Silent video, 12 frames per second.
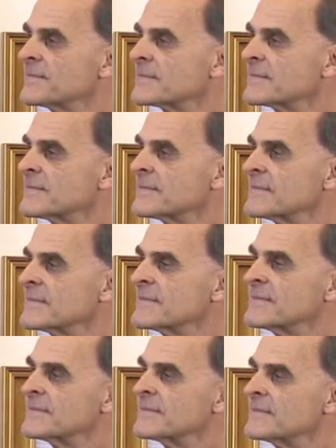
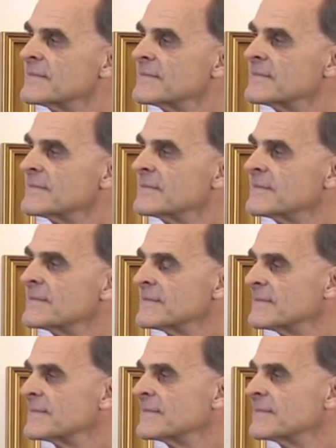
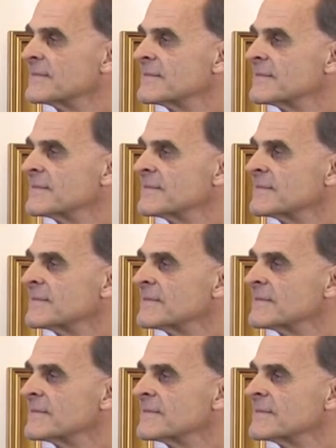
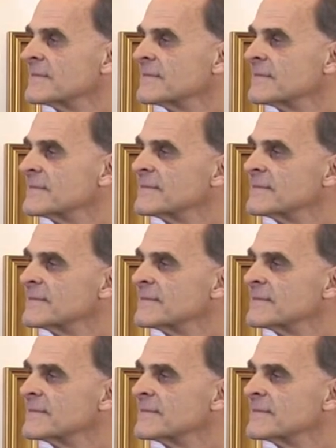(not speaking)